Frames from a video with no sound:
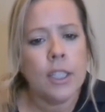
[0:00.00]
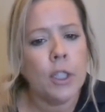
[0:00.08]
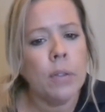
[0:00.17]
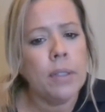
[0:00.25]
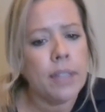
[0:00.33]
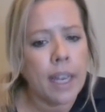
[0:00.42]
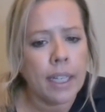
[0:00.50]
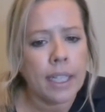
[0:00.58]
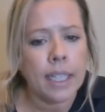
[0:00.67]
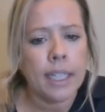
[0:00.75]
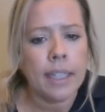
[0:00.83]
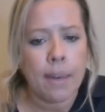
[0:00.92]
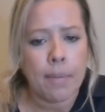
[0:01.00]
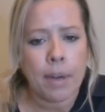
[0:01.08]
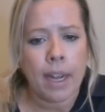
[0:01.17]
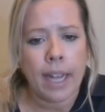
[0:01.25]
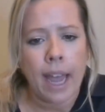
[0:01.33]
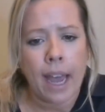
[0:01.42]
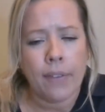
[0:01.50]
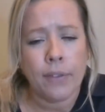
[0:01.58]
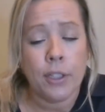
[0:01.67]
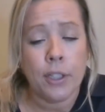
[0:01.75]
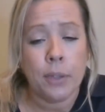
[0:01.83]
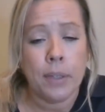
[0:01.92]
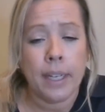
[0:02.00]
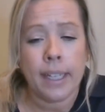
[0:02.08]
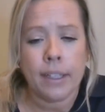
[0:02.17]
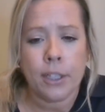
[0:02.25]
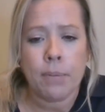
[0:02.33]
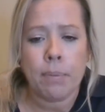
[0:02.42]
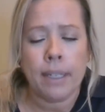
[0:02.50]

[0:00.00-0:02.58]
Do Seneca alumni have to do an English